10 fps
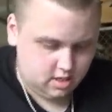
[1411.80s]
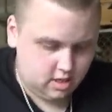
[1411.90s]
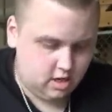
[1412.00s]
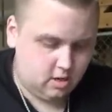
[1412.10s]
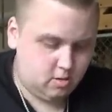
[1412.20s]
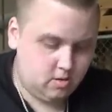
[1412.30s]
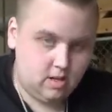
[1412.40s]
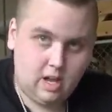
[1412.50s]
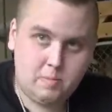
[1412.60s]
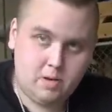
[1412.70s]
No,
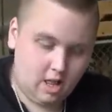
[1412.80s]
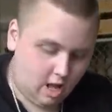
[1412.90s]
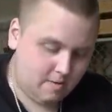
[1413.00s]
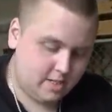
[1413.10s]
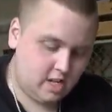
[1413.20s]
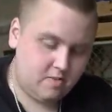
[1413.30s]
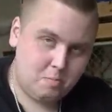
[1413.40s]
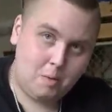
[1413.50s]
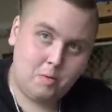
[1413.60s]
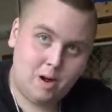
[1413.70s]
I put all my stuff in
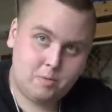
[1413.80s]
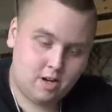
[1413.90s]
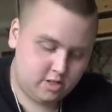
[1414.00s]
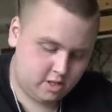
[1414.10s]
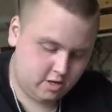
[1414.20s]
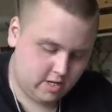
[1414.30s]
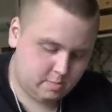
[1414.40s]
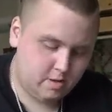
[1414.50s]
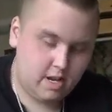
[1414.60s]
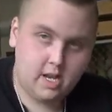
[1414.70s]
bubble wrap that goes to
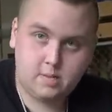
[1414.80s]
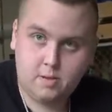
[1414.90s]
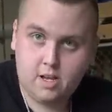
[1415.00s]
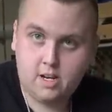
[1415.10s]
USPS, man.